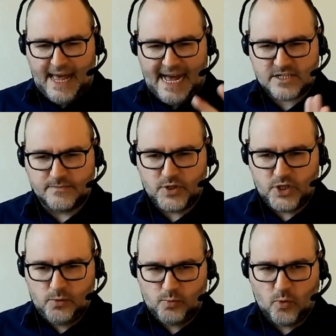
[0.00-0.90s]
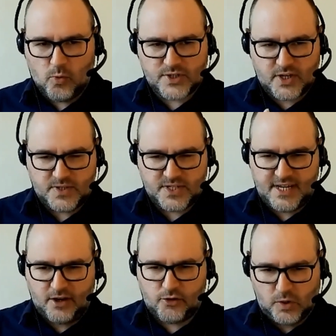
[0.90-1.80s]
Adam, you also
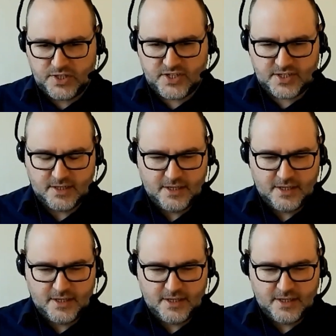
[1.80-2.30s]
sit across